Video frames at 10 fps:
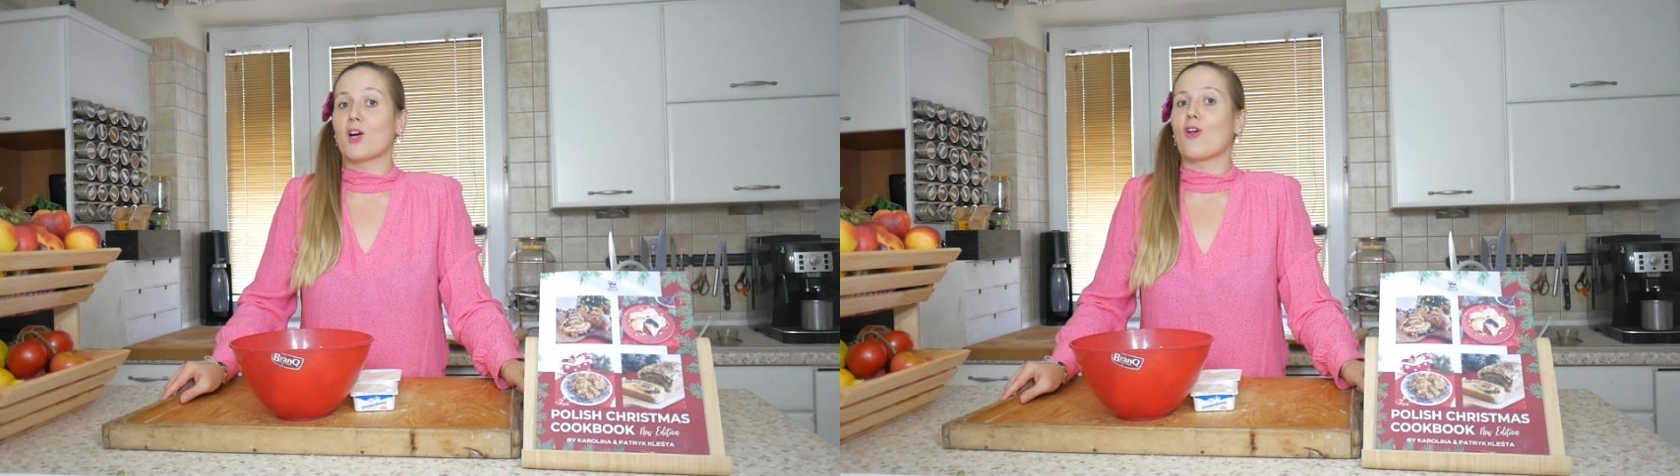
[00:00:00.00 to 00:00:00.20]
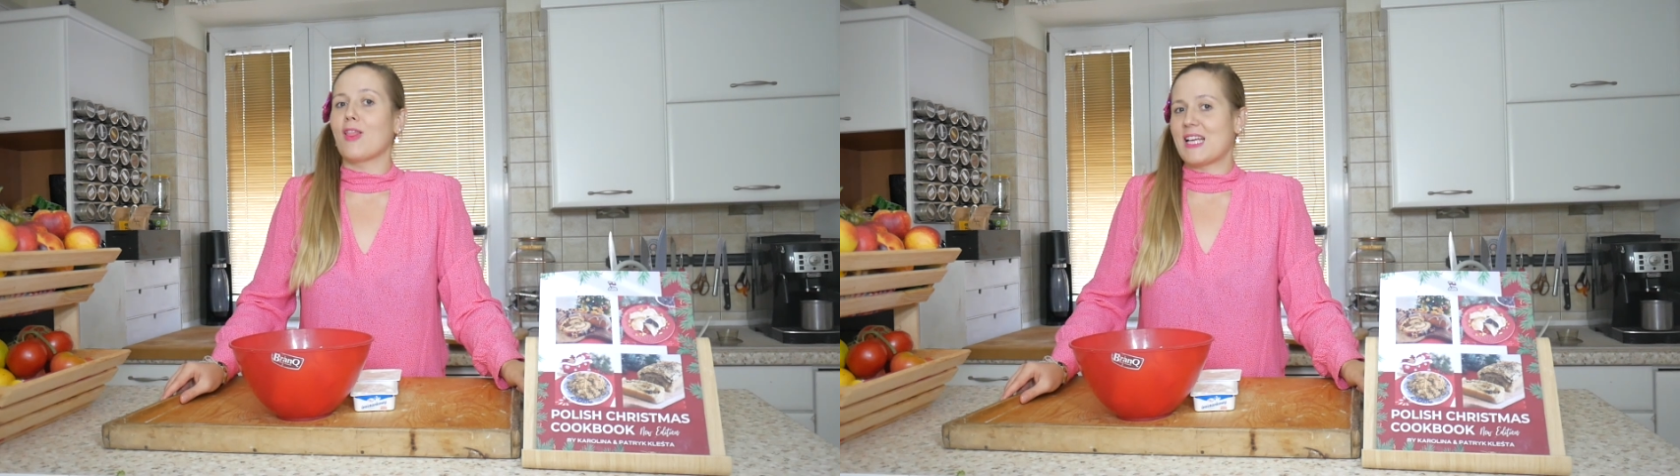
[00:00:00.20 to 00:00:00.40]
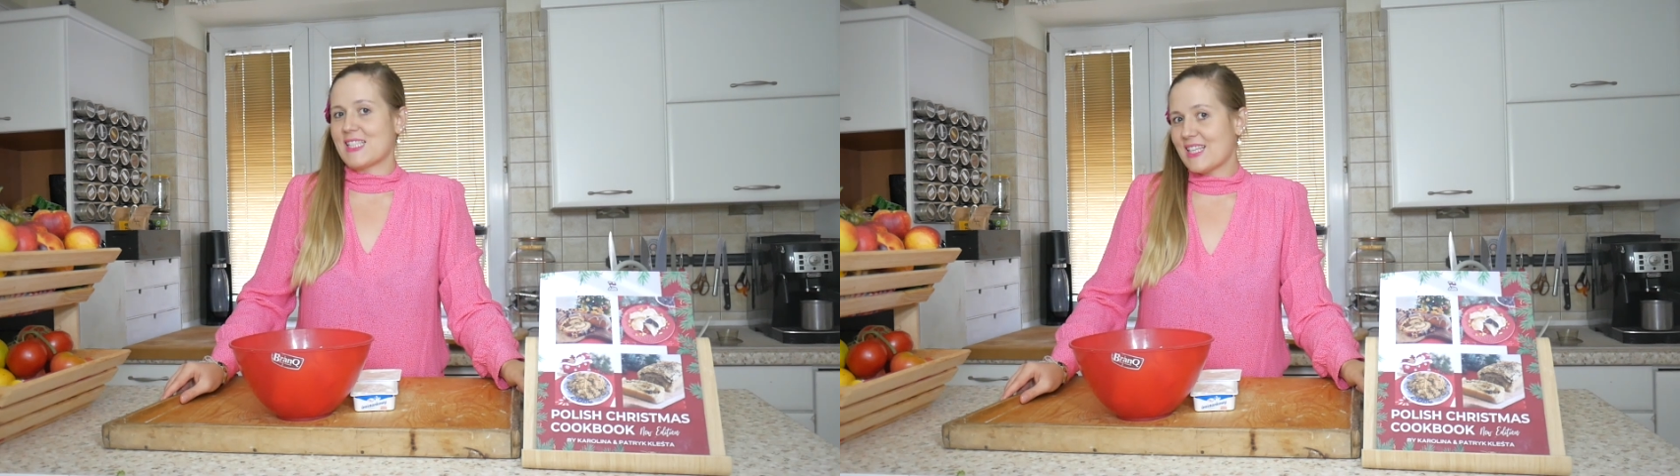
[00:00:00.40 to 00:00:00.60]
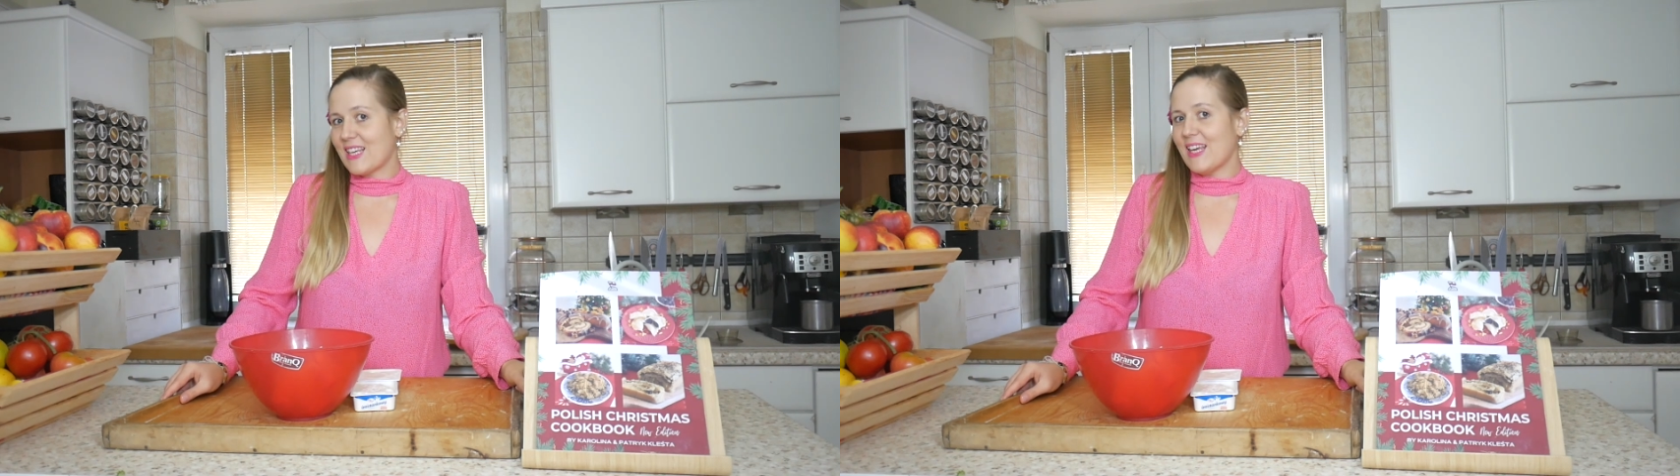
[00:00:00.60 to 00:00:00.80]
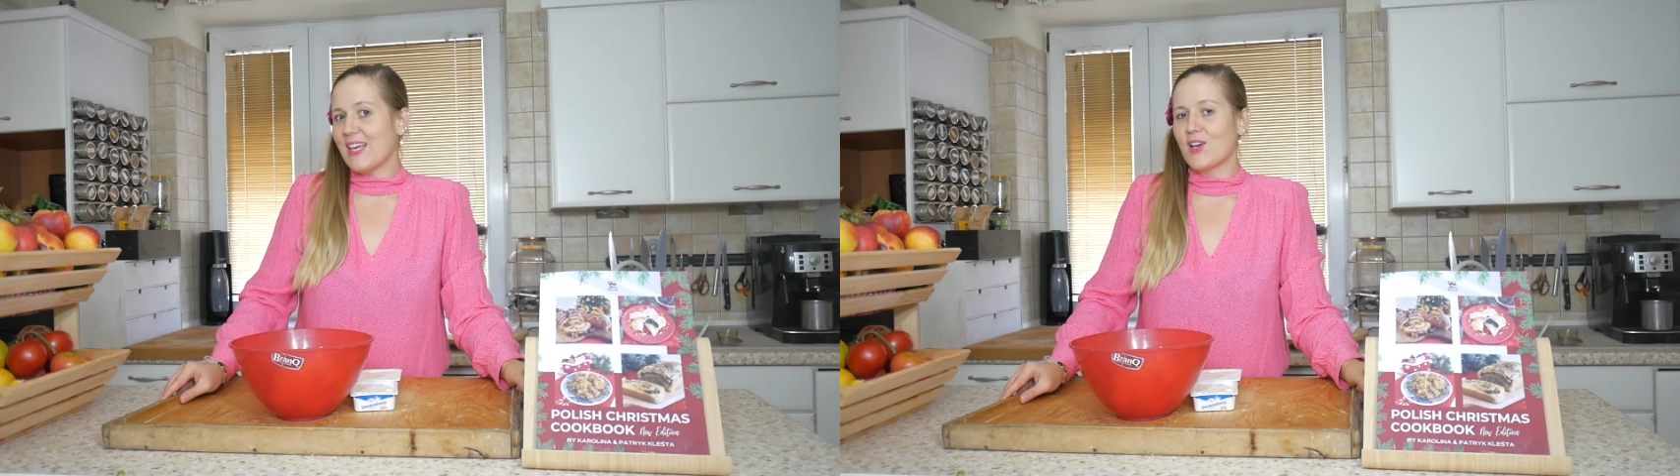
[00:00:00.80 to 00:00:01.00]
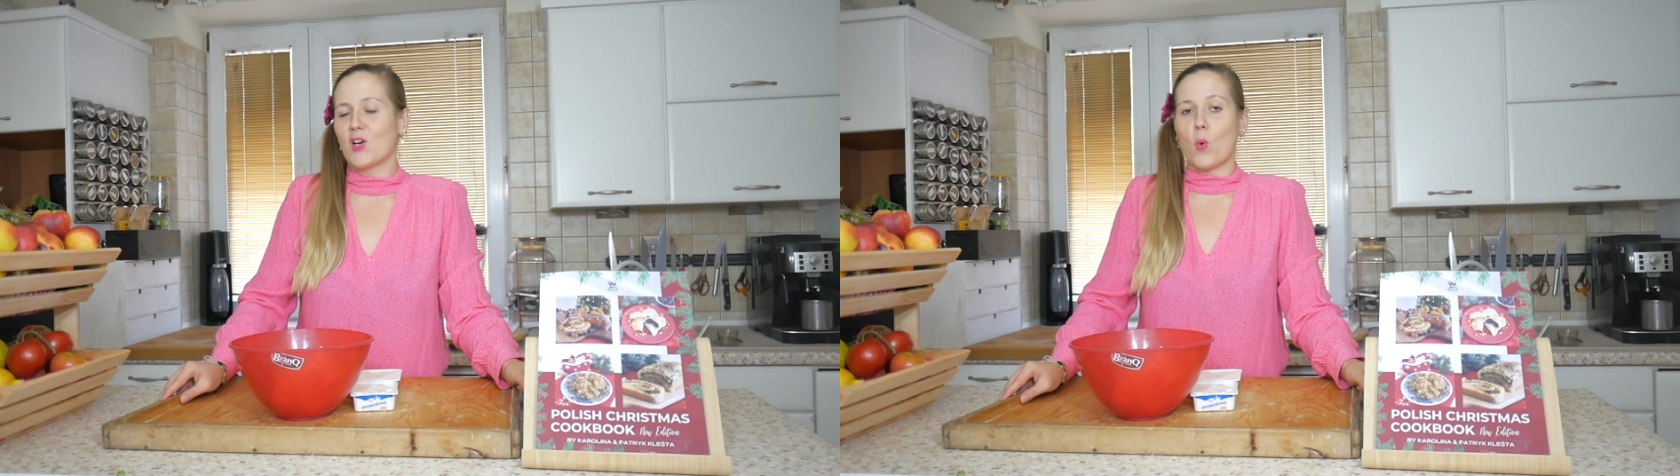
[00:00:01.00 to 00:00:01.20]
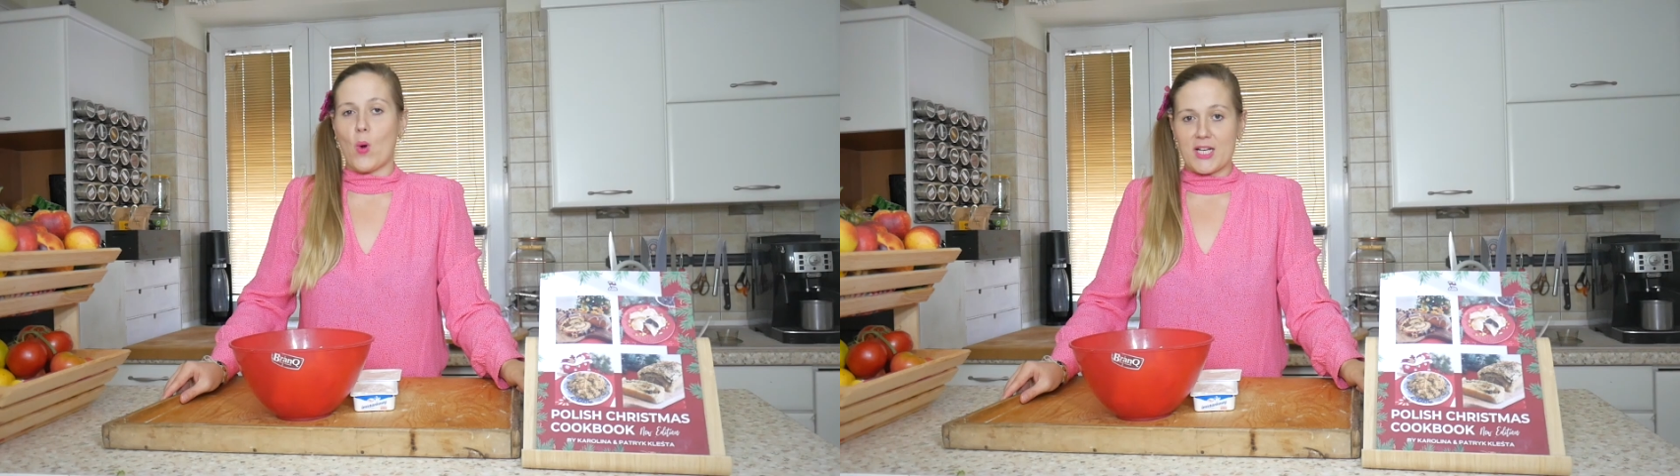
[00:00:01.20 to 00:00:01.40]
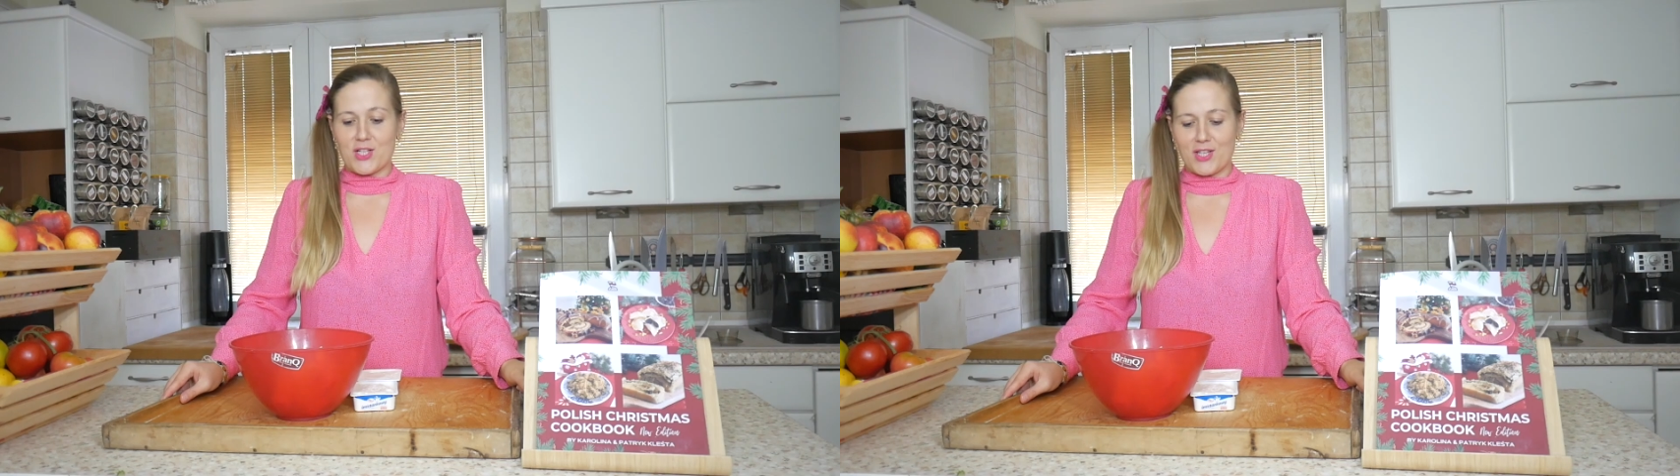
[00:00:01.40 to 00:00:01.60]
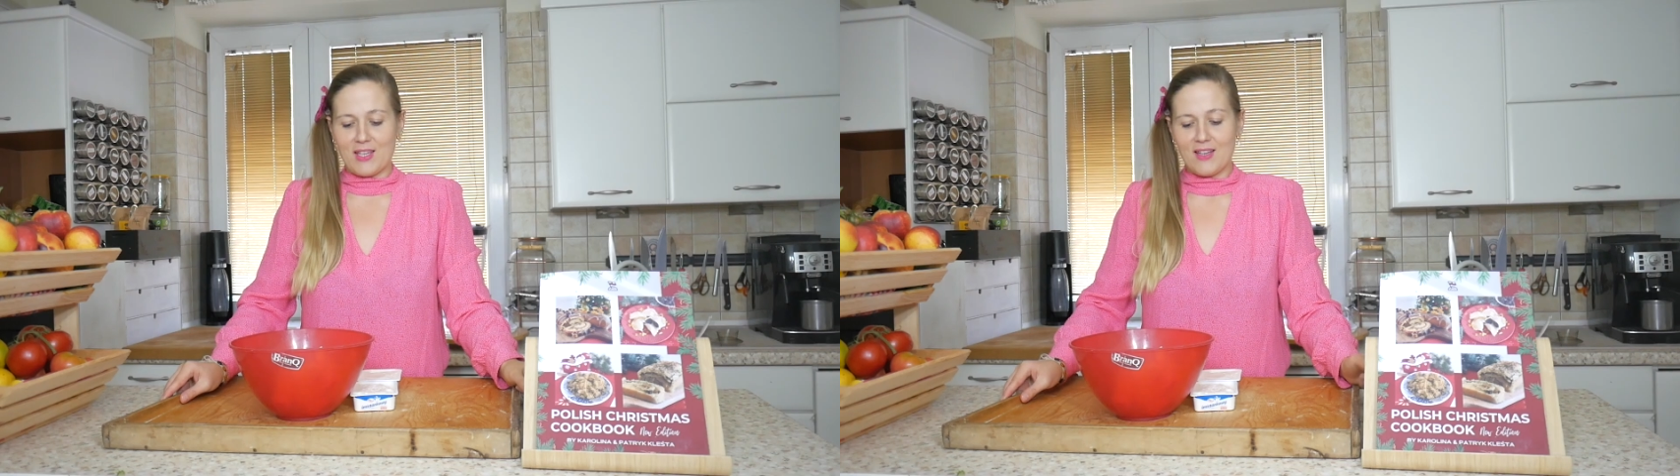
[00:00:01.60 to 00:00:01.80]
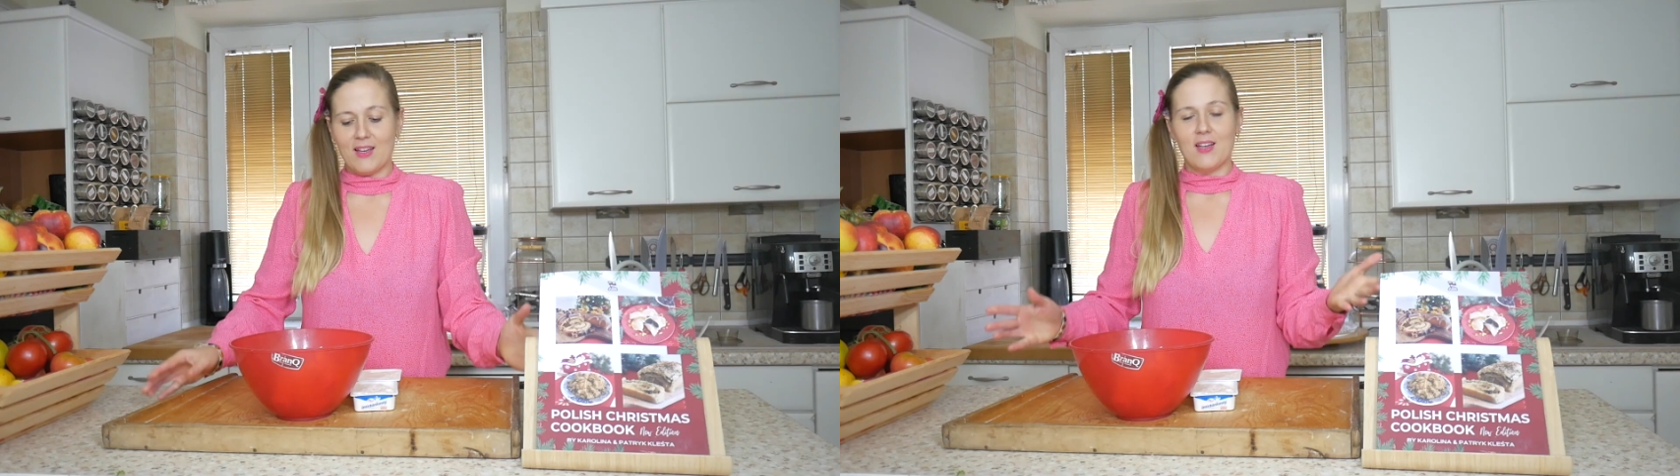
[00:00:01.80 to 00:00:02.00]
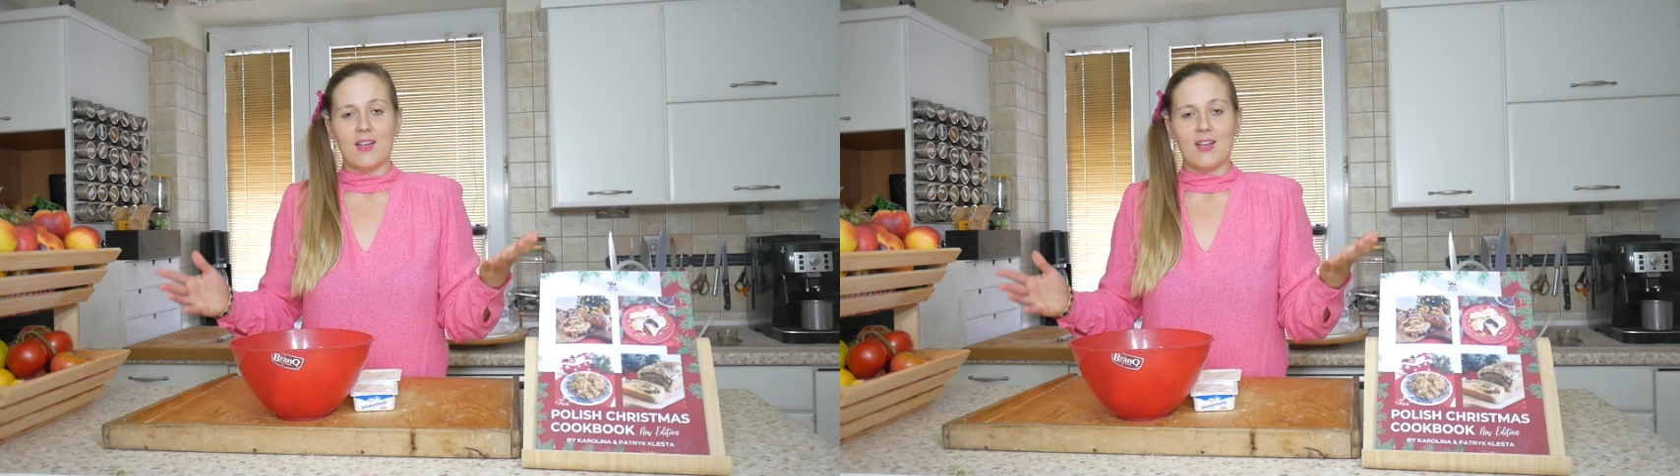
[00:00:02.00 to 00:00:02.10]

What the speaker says: kołaczki,